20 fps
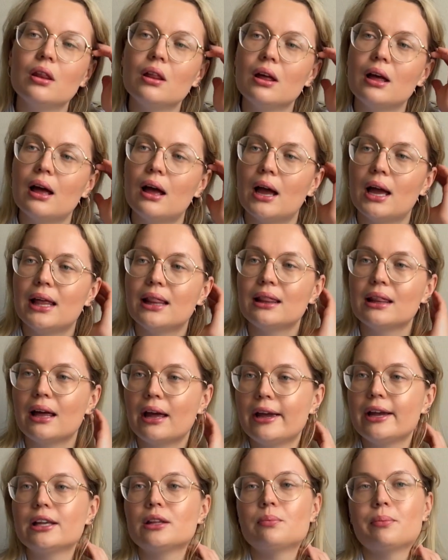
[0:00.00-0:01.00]

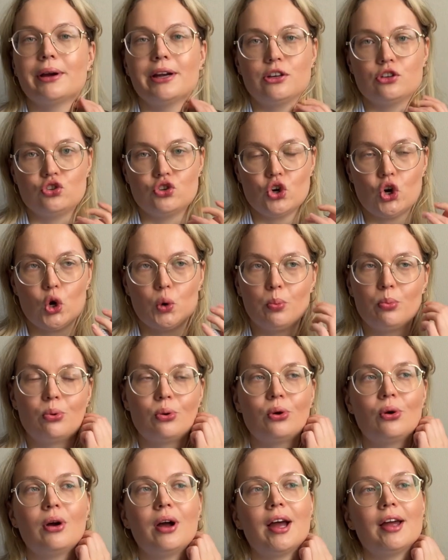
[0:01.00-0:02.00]
liked my job.
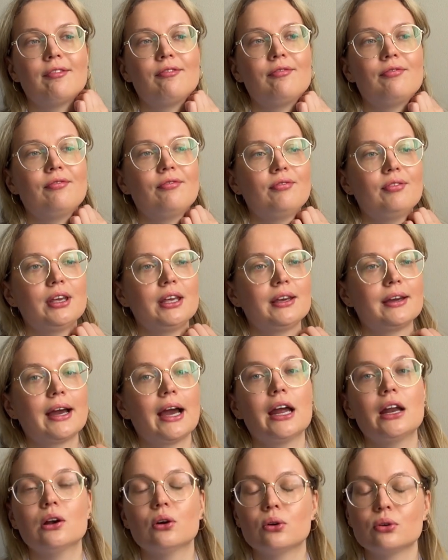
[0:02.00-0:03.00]
I think
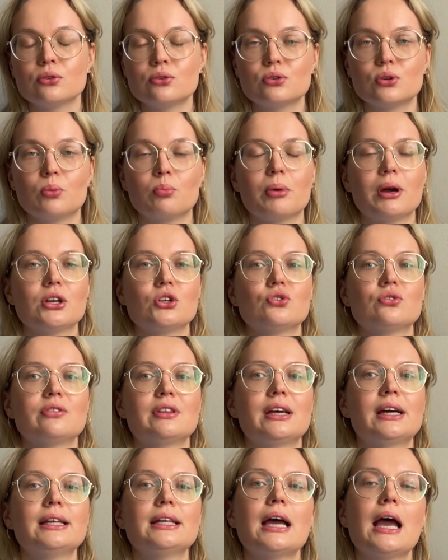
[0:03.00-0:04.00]
I learned so much on
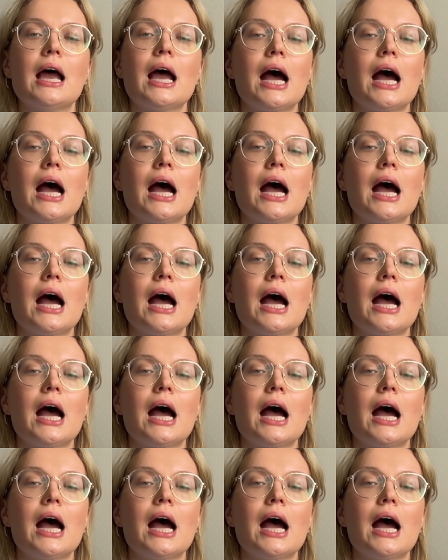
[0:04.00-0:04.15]
that.